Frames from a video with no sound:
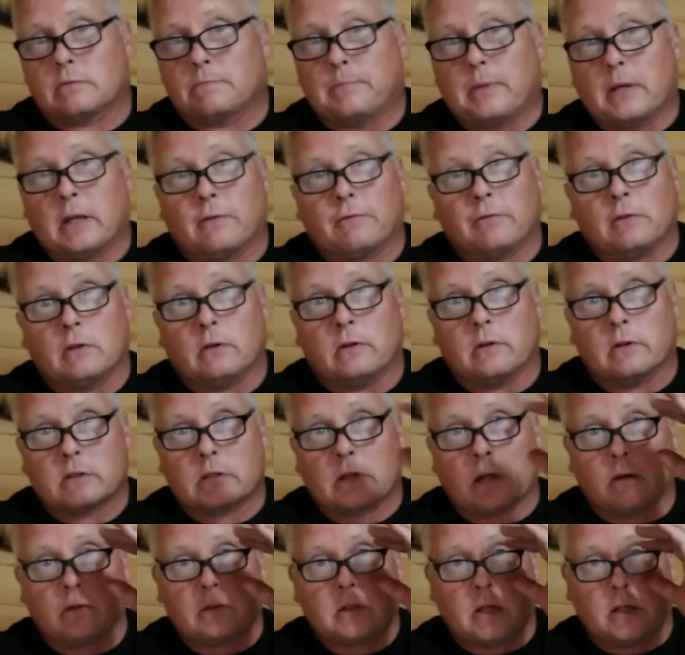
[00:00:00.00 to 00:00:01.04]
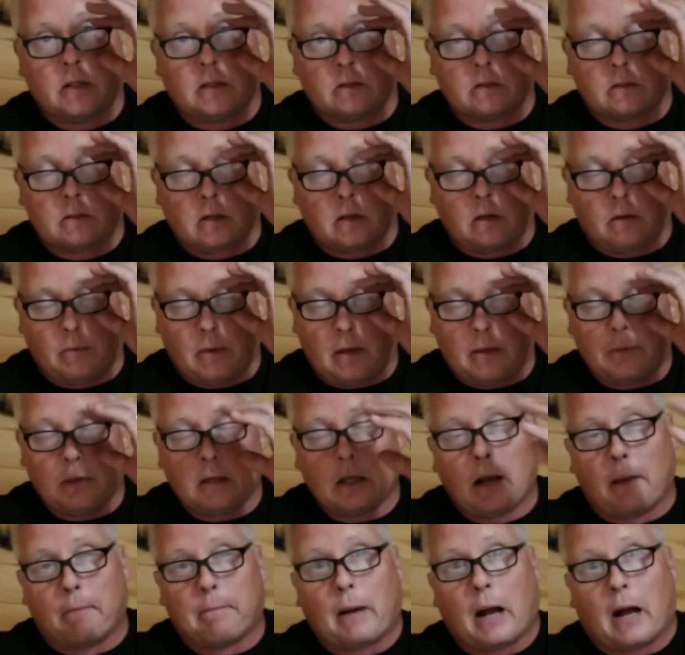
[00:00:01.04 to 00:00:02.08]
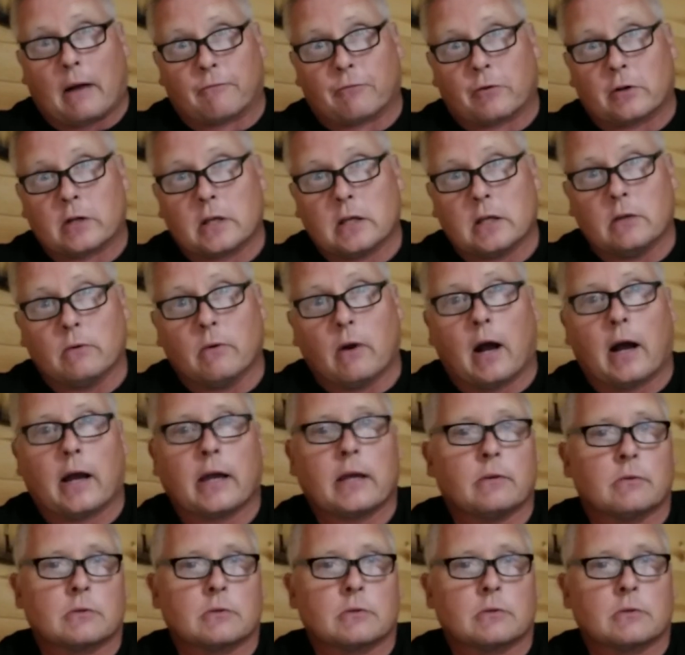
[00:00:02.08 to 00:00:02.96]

Been a few years ago, ten years ago, maybe. He got popped for DUI.